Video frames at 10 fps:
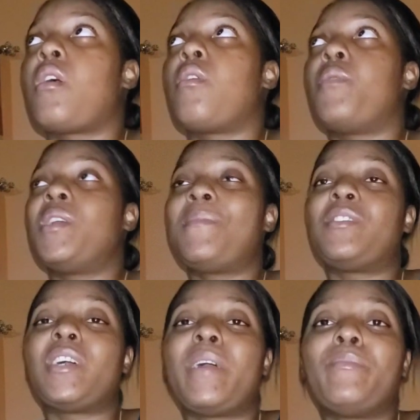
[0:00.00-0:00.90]
when I
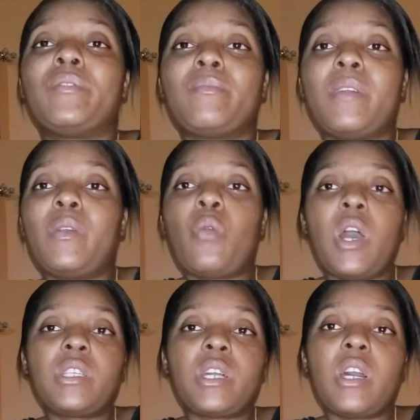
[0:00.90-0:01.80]
tried bust my head
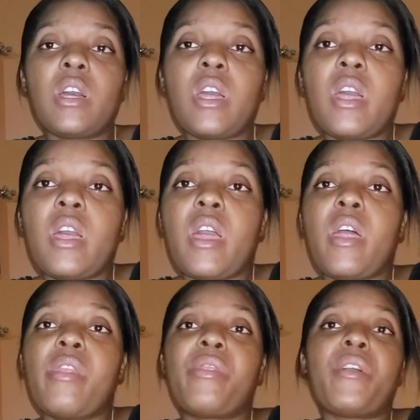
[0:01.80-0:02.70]
water,
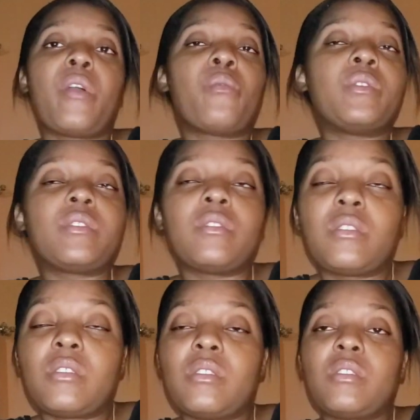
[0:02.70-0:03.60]
there wasn't
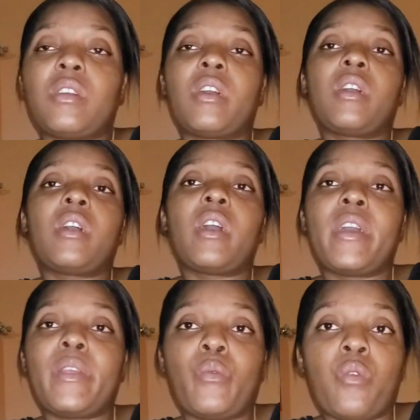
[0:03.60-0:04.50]

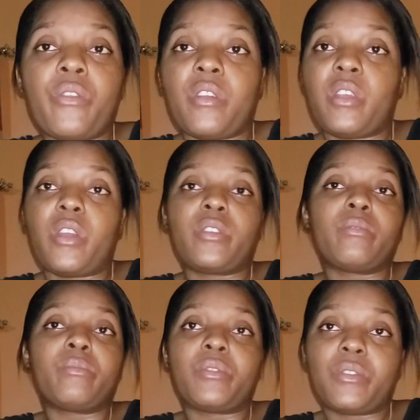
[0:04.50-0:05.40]
any water there to
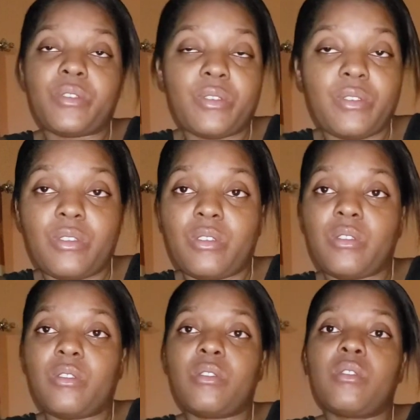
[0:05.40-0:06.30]
burst.
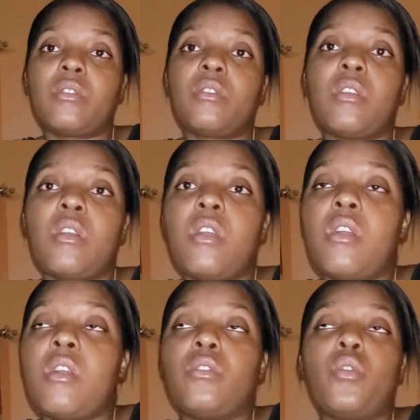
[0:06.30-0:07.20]

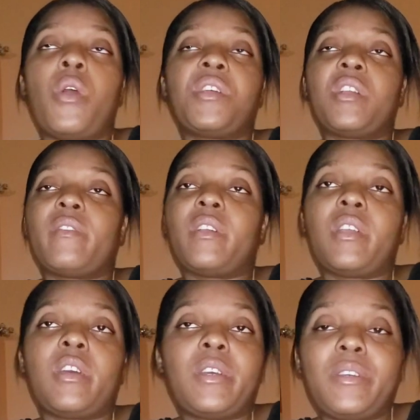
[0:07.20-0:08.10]
No water no there.